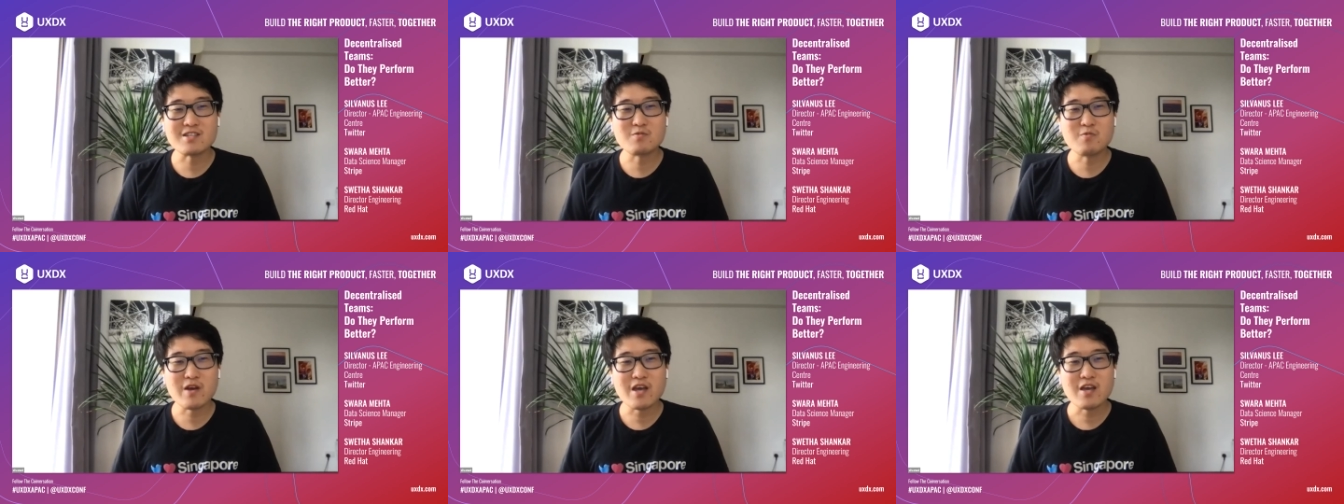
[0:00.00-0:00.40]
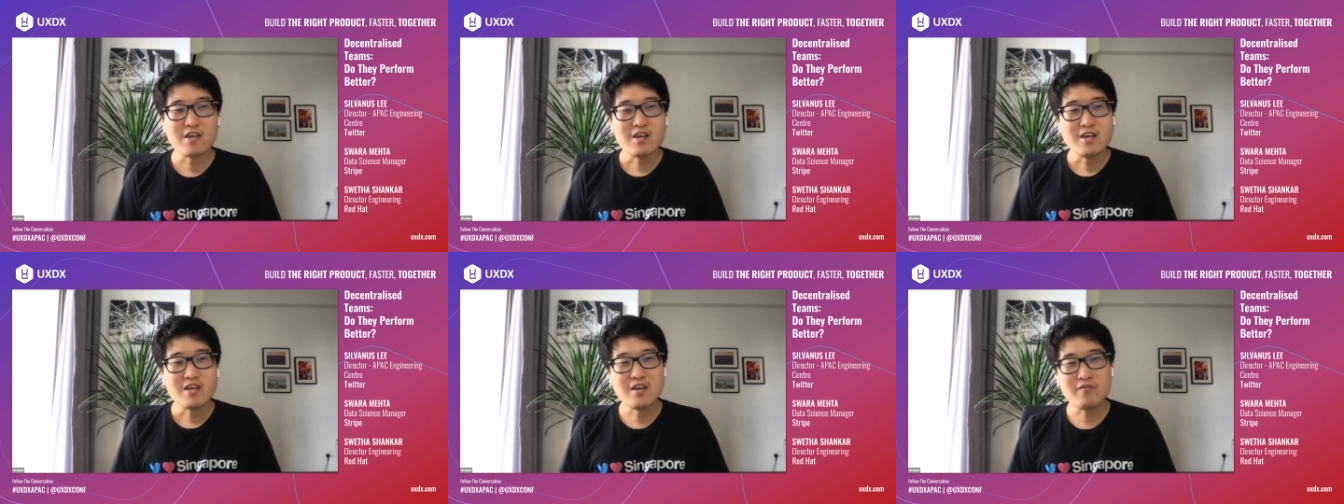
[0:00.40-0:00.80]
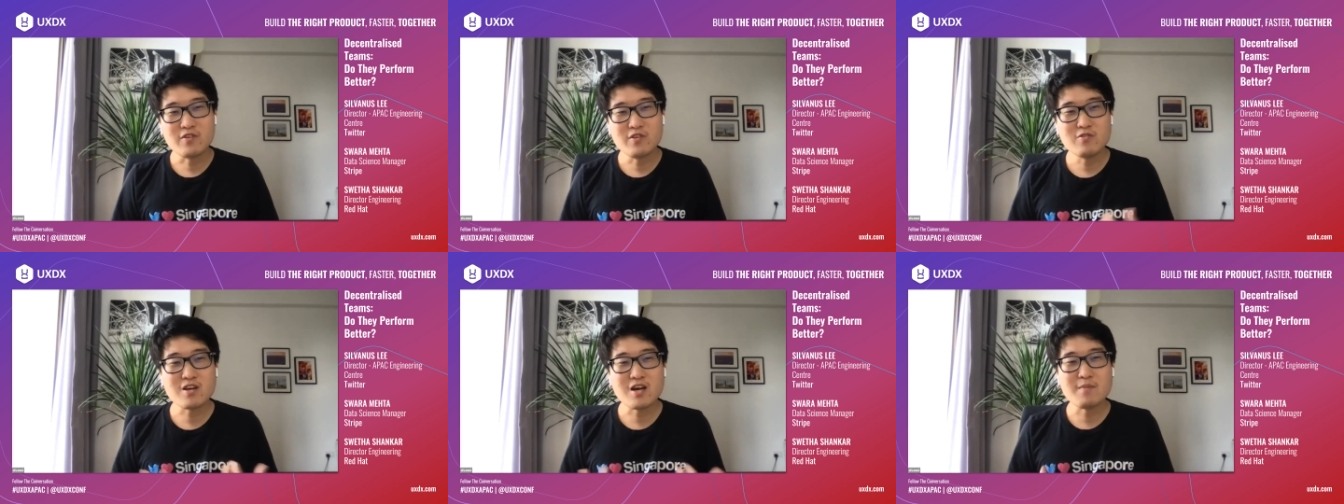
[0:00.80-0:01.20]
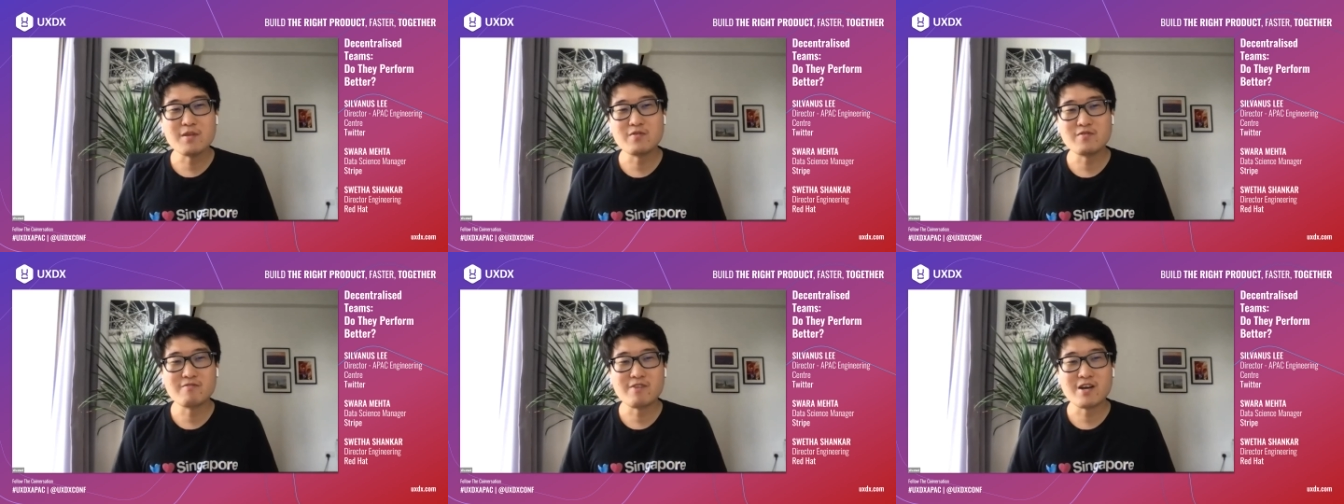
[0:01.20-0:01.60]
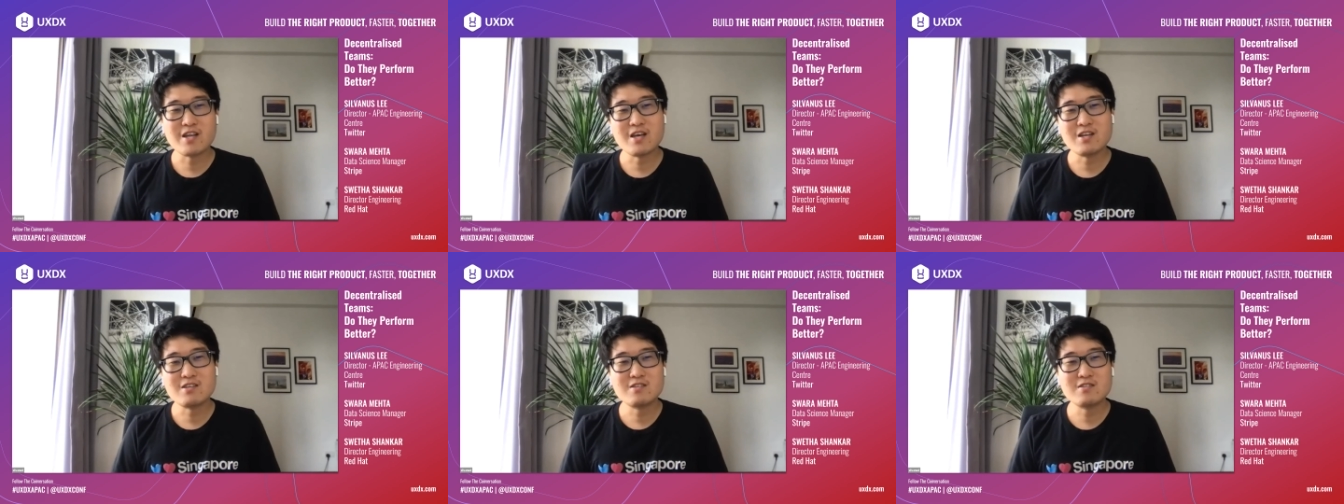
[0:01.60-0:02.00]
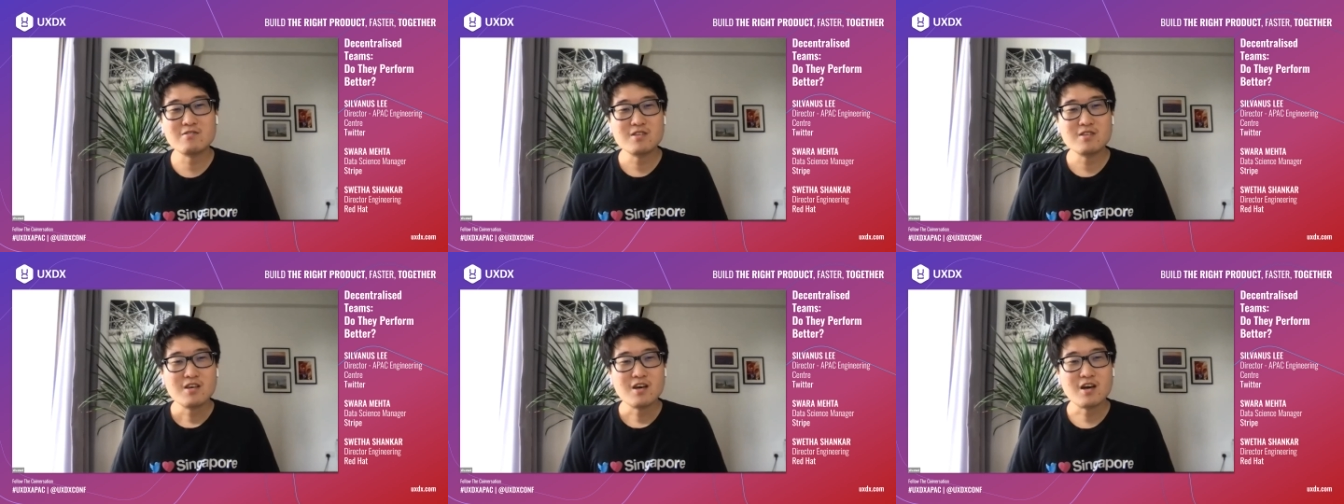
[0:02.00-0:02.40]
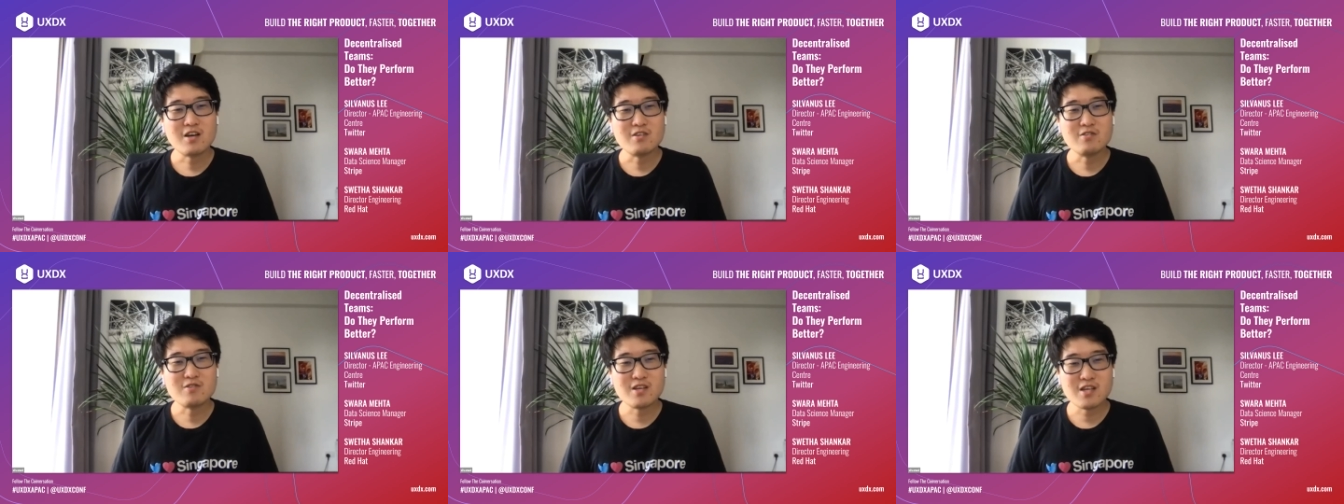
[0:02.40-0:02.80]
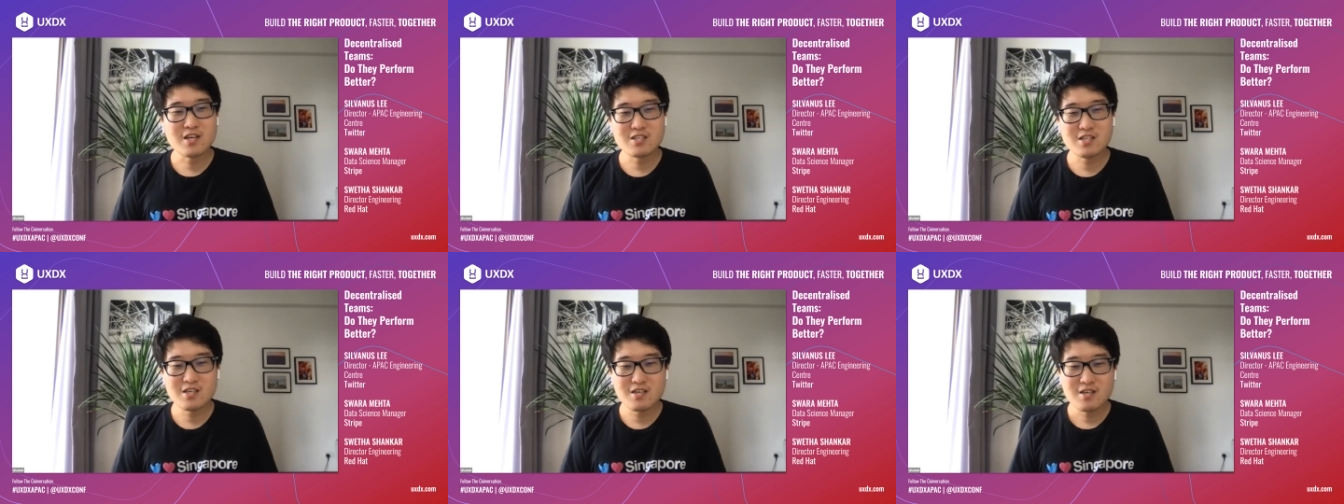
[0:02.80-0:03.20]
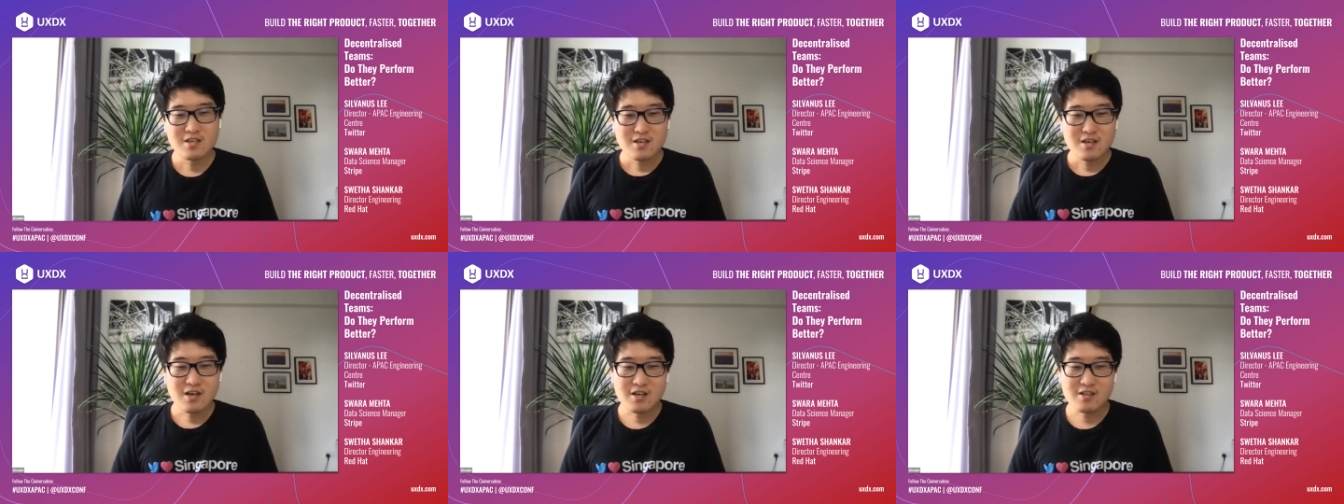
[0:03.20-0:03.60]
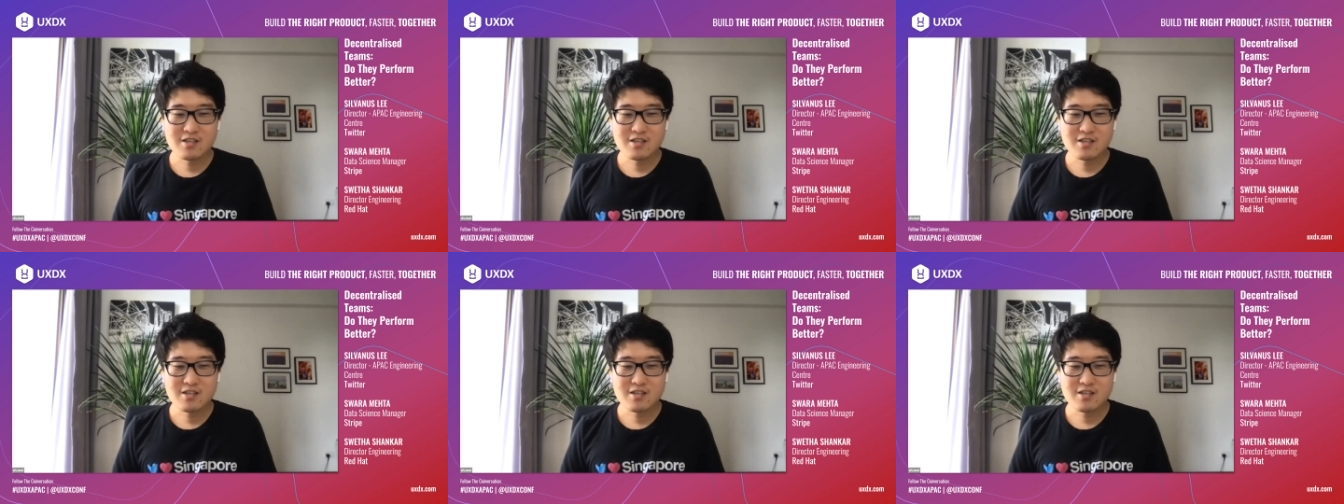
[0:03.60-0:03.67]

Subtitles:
that's where if you come in with the right attitude, you can actually